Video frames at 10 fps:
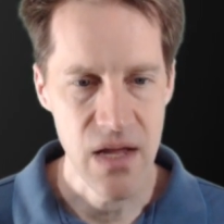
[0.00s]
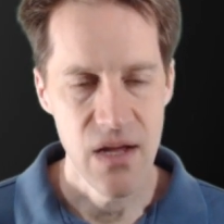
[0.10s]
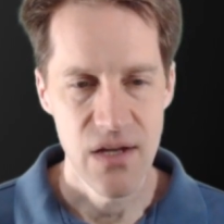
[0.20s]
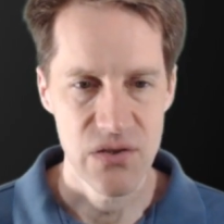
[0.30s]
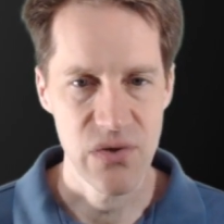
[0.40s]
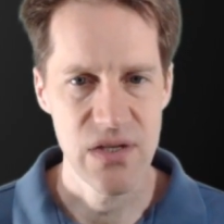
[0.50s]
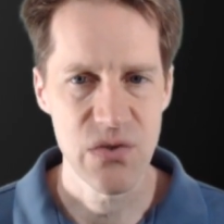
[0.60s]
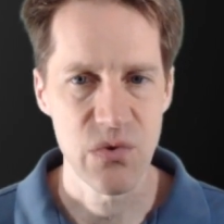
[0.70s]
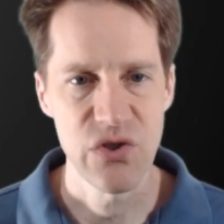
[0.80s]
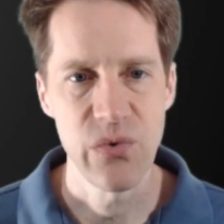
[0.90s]
So these
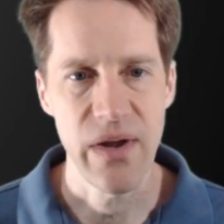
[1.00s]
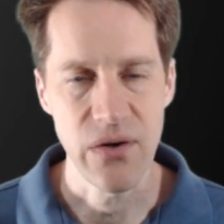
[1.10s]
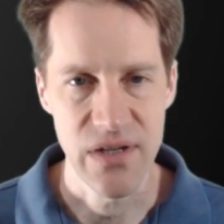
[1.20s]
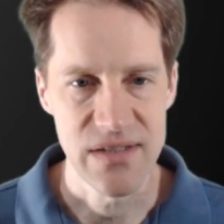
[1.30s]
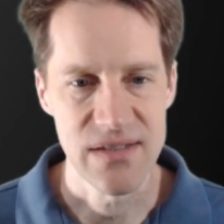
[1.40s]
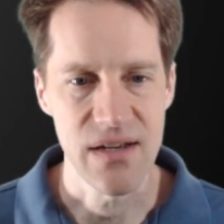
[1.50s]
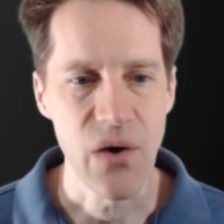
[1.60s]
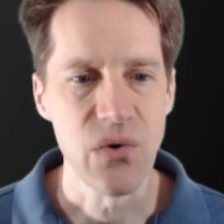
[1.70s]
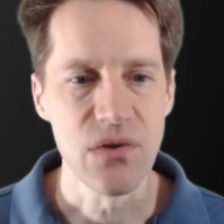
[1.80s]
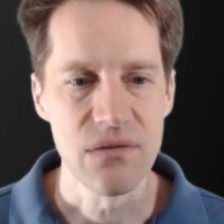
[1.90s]
were two areas
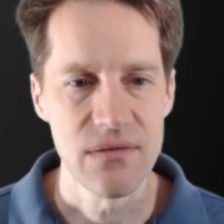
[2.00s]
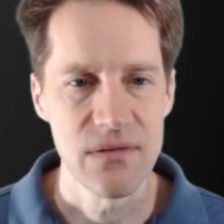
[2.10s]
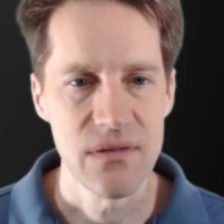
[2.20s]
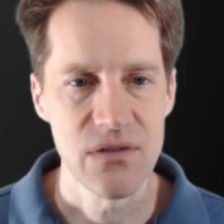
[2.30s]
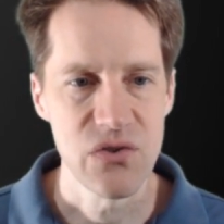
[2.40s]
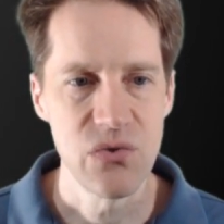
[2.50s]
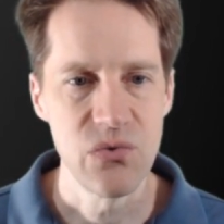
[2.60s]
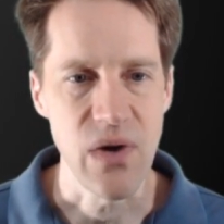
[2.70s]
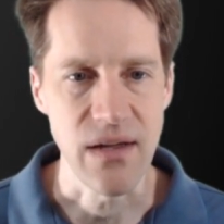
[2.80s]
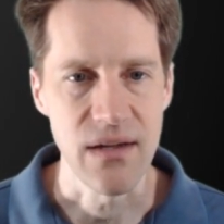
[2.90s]
that two